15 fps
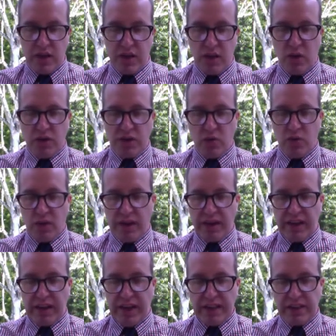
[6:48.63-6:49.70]
the only
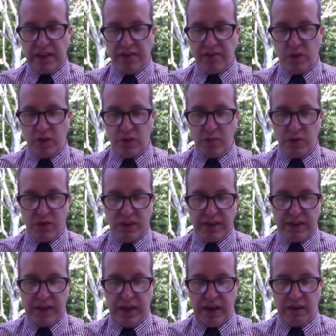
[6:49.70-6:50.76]
working instant photo booth in
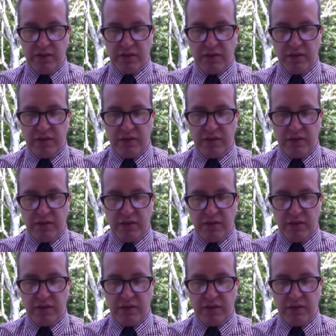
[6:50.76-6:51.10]
town.